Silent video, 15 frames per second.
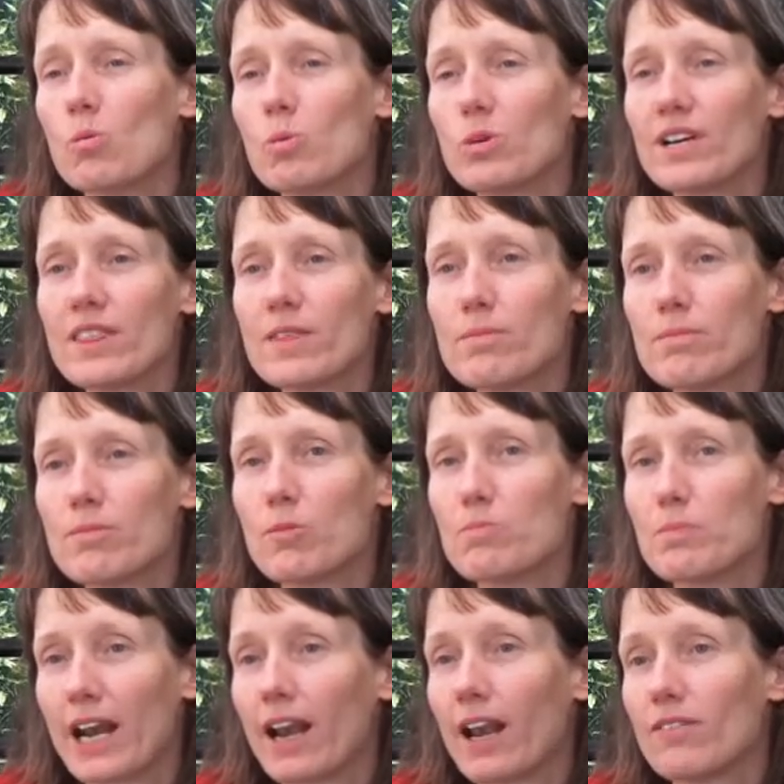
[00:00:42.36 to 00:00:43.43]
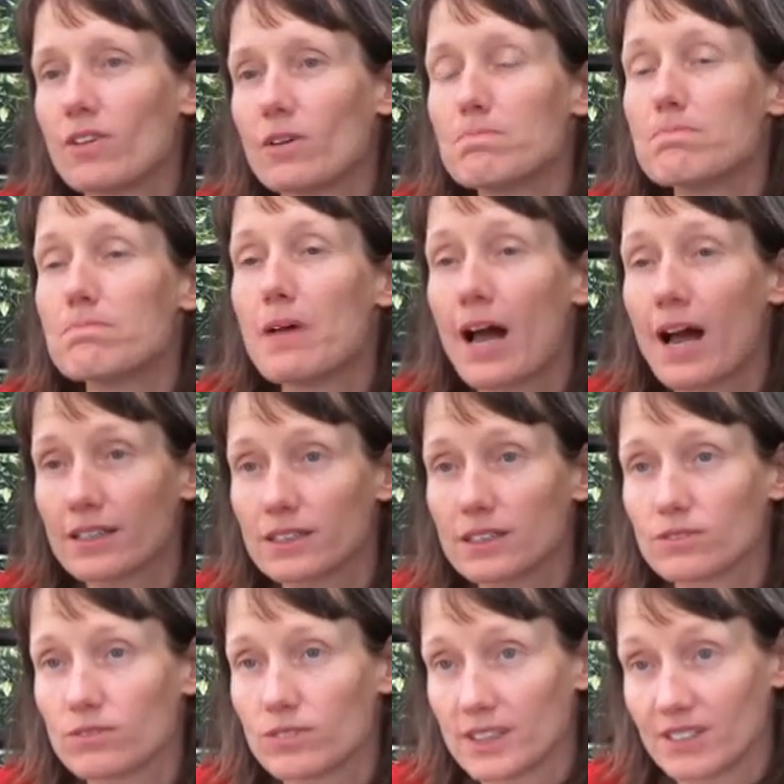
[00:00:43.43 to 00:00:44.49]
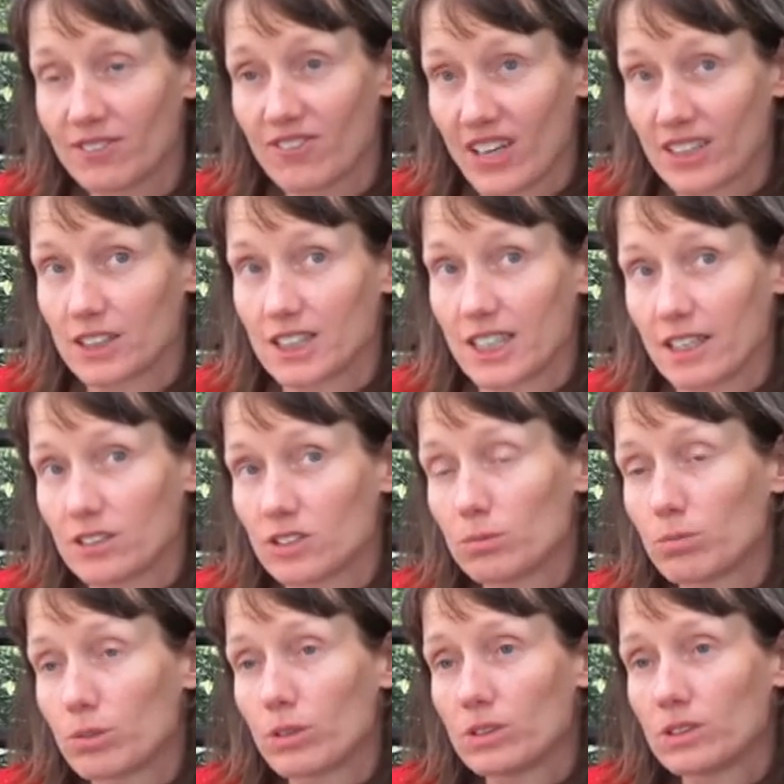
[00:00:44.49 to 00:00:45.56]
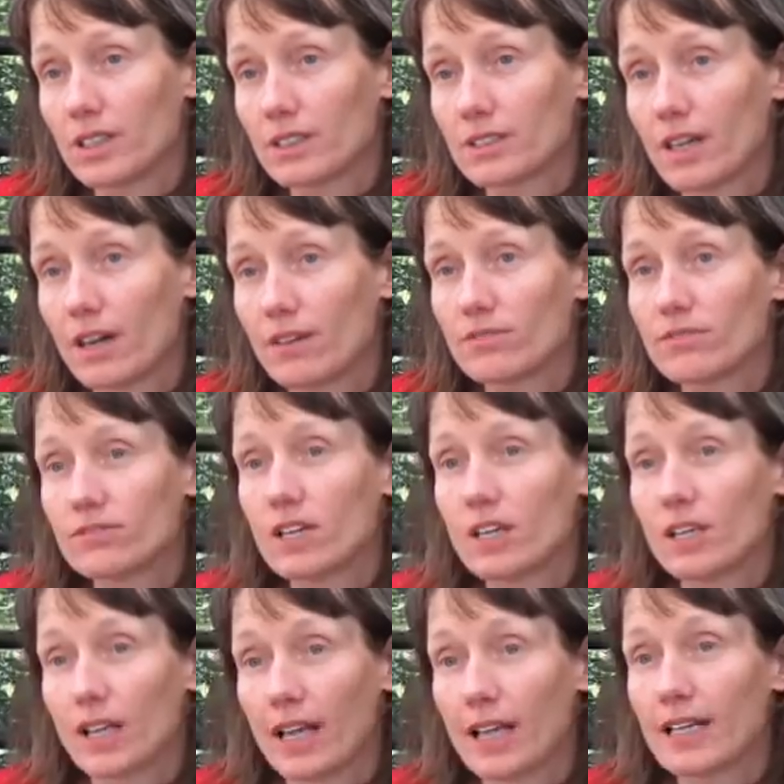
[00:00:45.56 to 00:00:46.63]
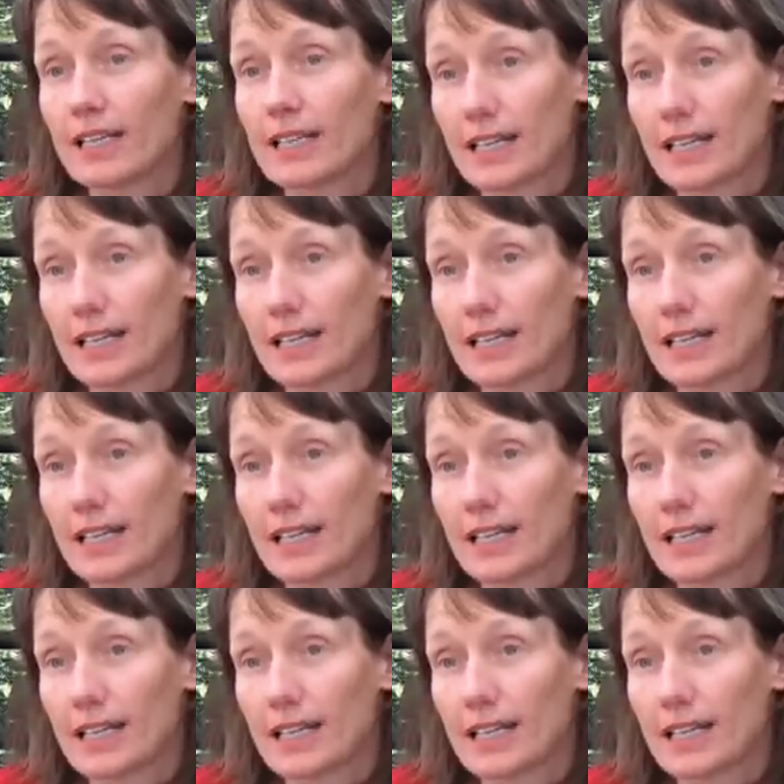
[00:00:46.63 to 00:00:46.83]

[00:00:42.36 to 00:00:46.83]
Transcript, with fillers: We're in the middle of a massive rehabilitation project of Lake